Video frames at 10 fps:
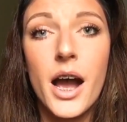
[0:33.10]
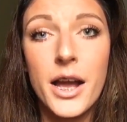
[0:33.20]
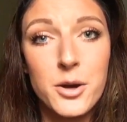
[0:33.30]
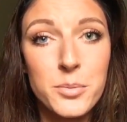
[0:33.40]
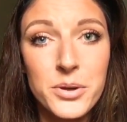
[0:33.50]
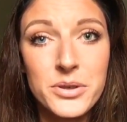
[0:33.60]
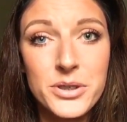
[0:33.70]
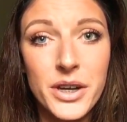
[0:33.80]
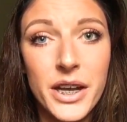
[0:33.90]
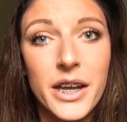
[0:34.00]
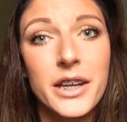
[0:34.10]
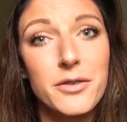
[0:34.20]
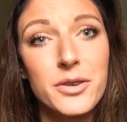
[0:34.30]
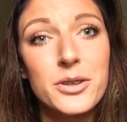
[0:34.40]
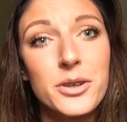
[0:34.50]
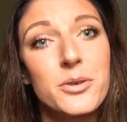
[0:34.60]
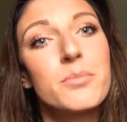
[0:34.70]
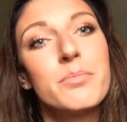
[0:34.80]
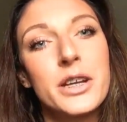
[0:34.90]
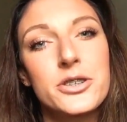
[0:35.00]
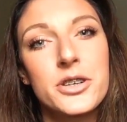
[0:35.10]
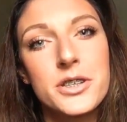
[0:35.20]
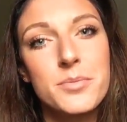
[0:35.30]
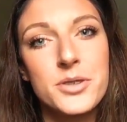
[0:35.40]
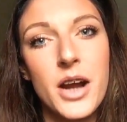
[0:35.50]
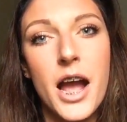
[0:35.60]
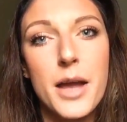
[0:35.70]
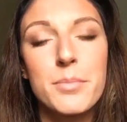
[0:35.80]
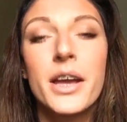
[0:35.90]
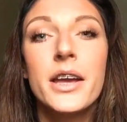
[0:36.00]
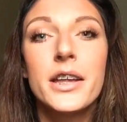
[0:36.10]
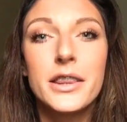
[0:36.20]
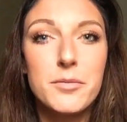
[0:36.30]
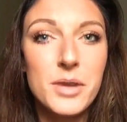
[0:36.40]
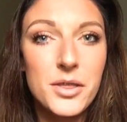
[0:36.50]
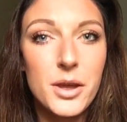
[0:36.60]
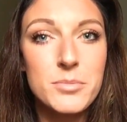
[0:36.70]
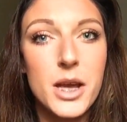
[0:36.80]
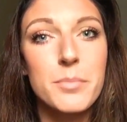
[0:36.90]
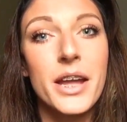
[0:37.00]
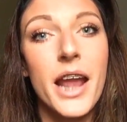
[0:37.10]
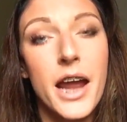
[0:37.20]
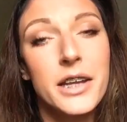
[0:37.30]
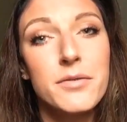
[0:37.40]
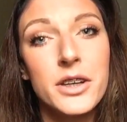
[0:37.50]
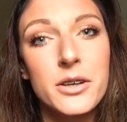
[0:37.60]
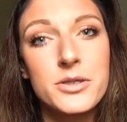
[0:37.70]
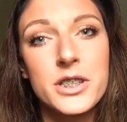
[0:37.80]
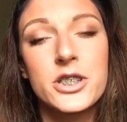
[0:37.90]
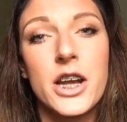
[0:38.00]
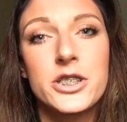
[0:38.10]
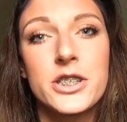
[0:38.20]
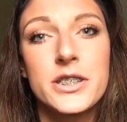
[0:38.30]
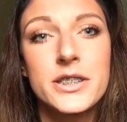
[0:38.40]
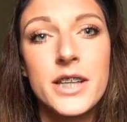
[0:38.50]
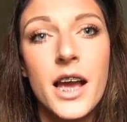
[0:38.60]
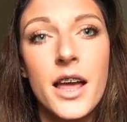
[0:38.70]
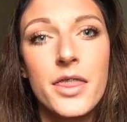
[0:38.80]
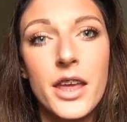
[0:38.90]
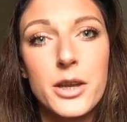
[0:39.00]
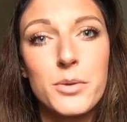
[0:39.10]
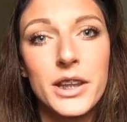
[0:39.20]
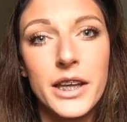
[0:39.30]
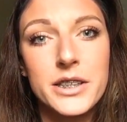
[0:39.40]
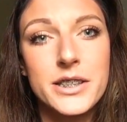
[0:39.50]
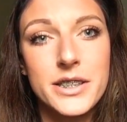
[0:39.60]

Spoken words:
I hope you enjoy it. If you do, make sure to subscribe. Leave me a thumbs up and any video suggestions that you would like to